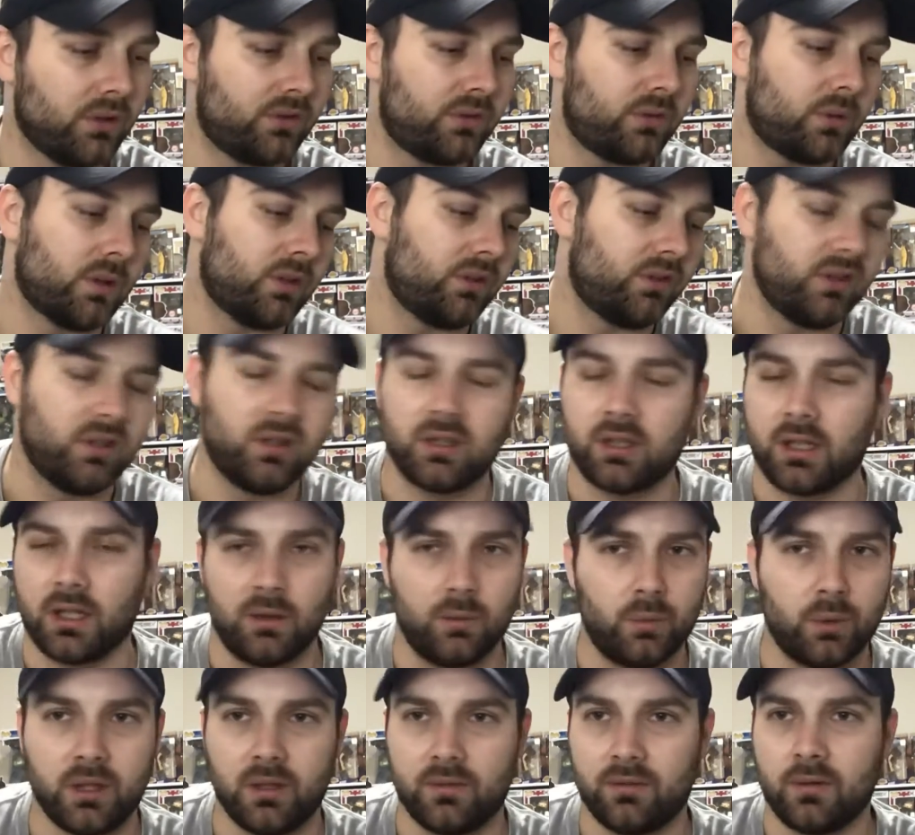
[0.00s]
So I said, okay,
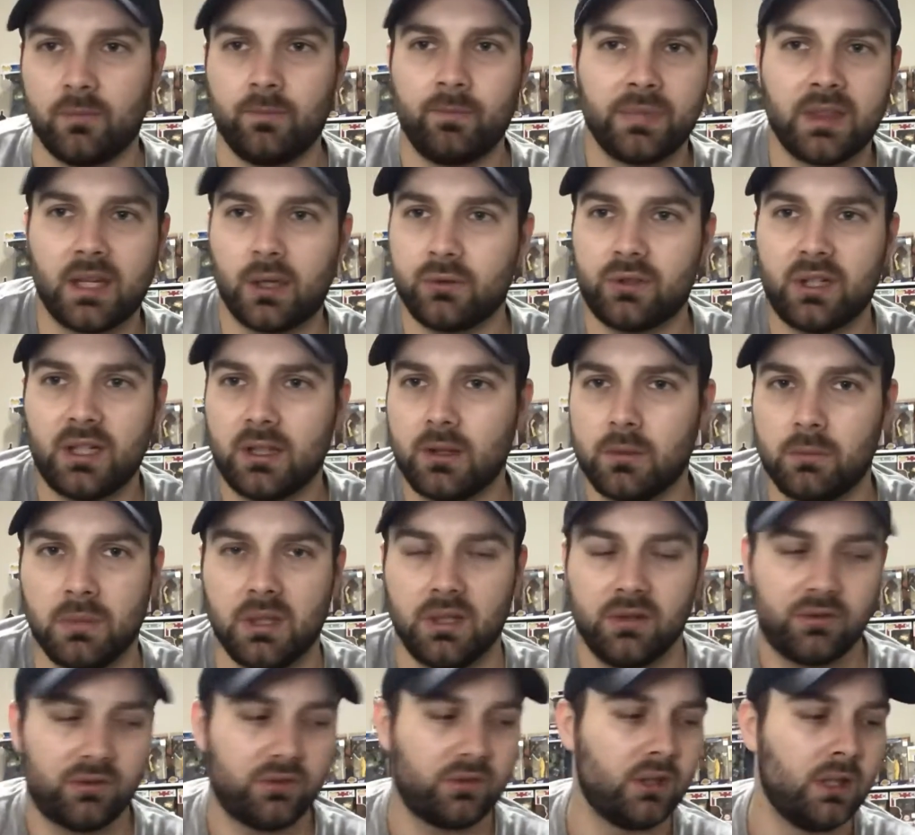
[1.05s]
whatever, I'll take the
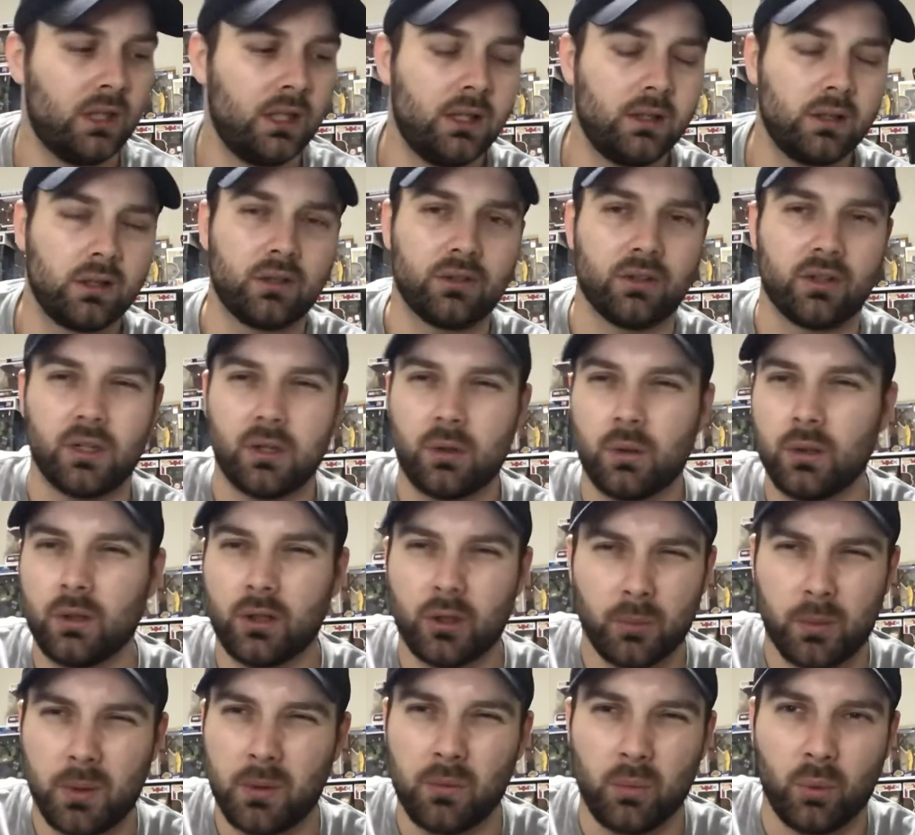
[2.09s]
Myths because I know a lot of
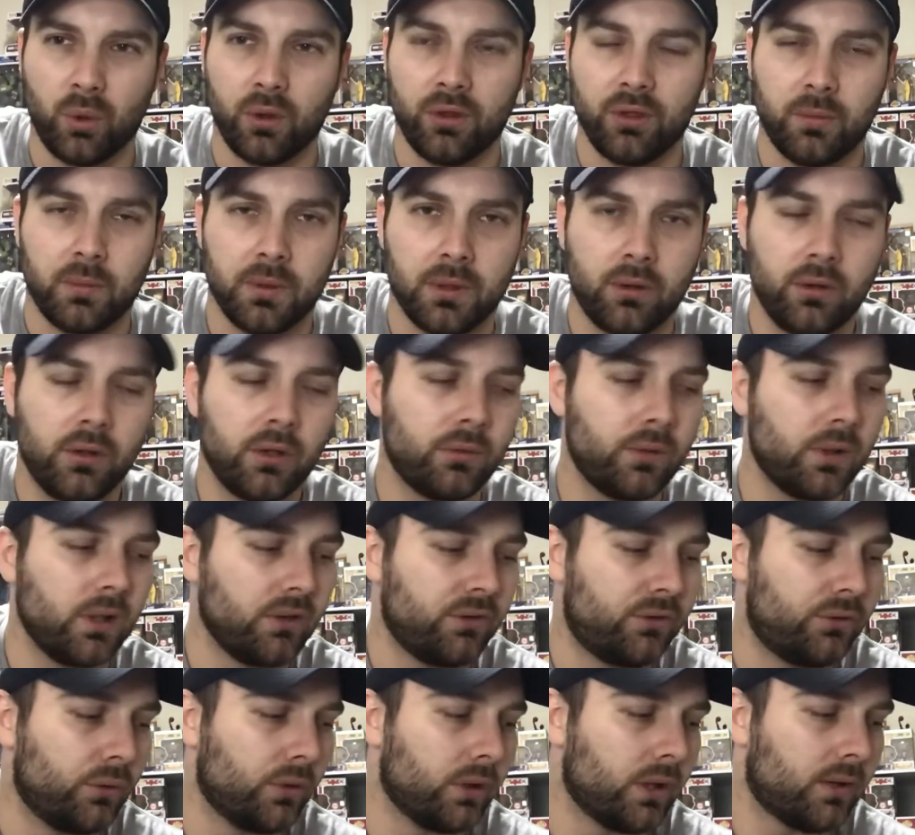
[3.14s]
people want them. I know they're really
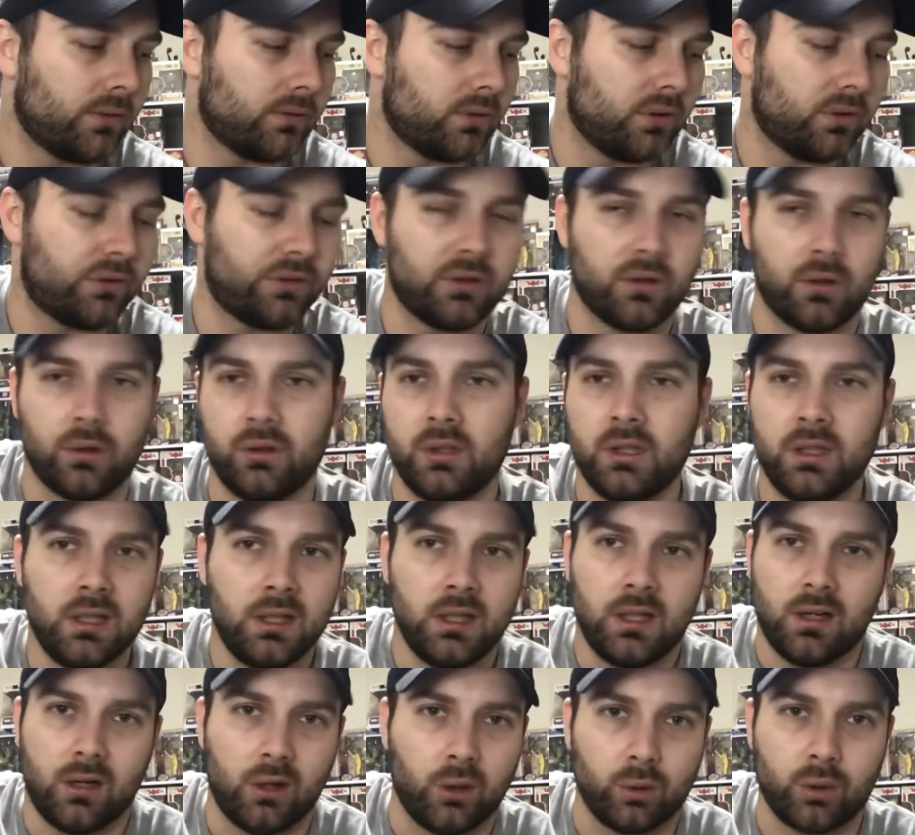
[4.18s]
sought after, so
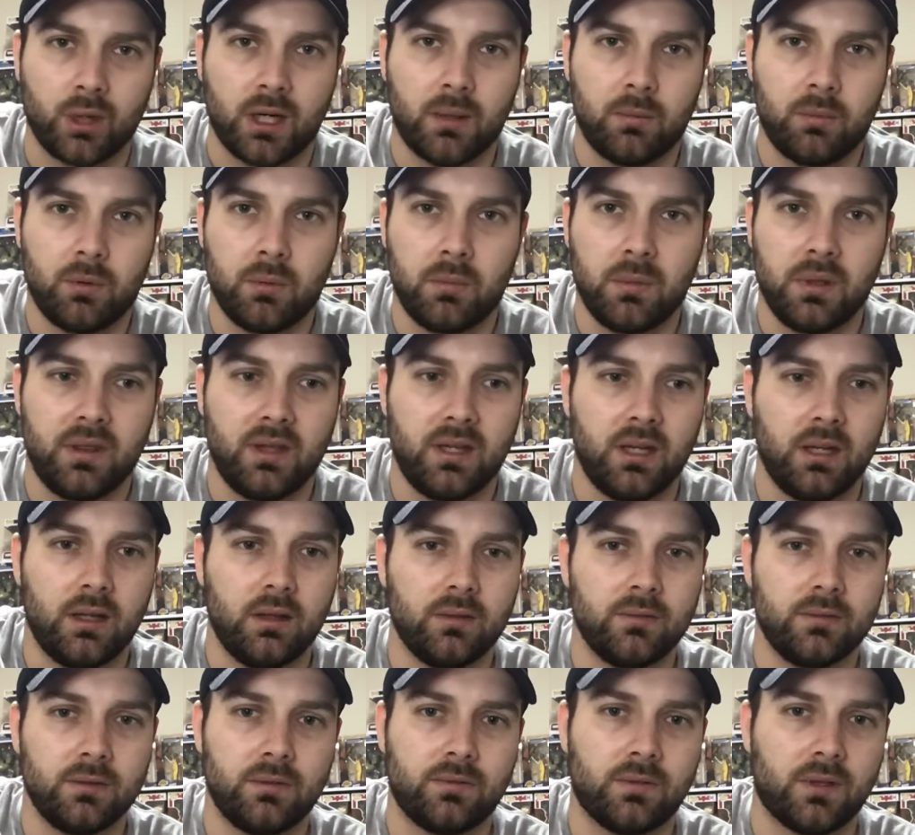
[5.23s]
I'll grab them, and
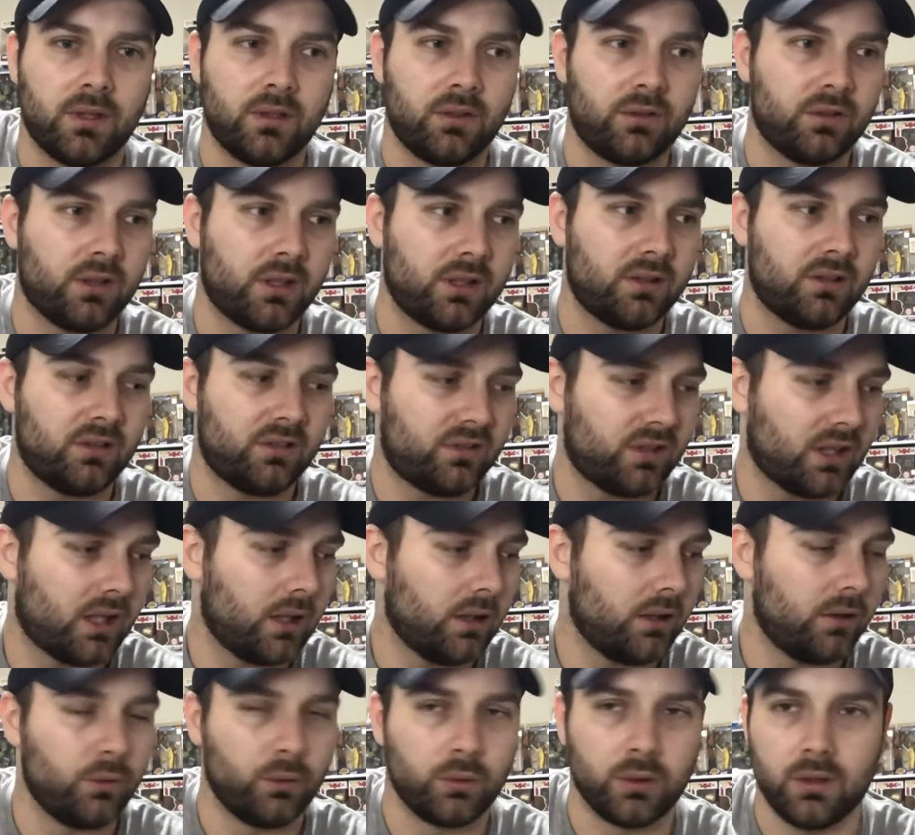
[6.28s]
then if I decide to sell it
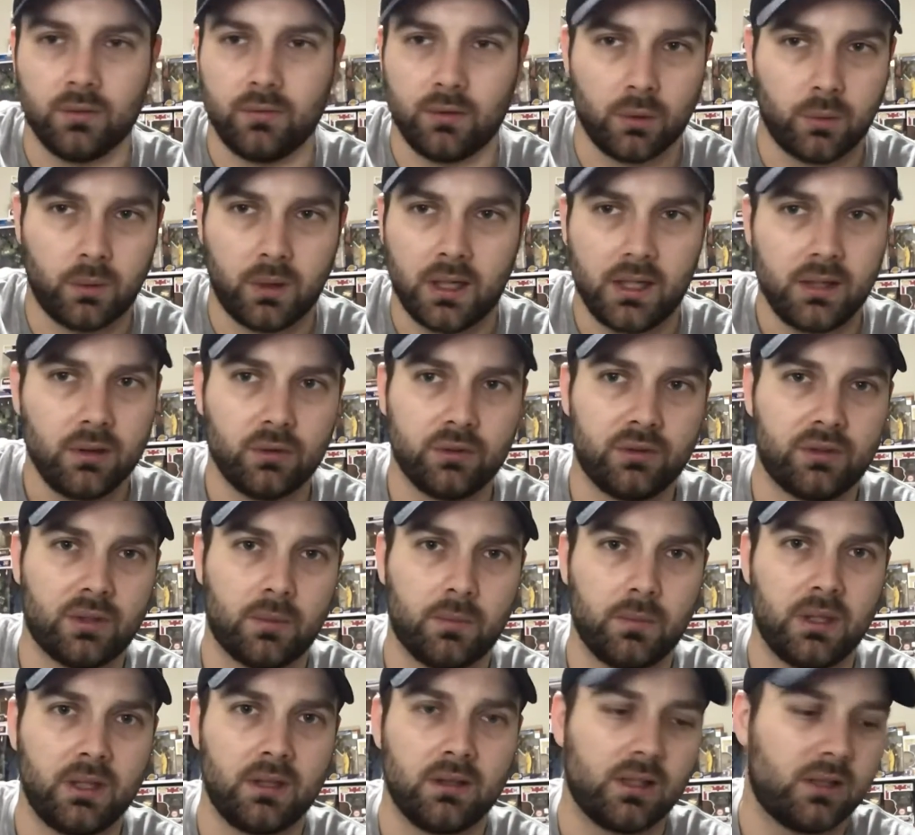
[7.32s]
or give it away or
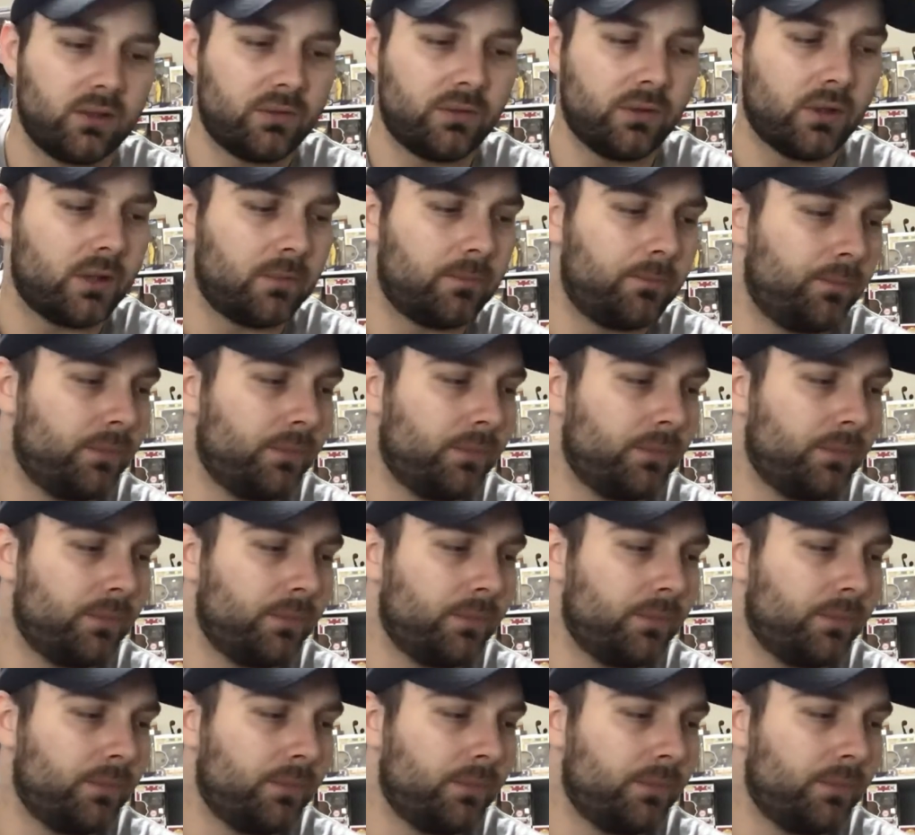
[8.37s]
something, that's fine.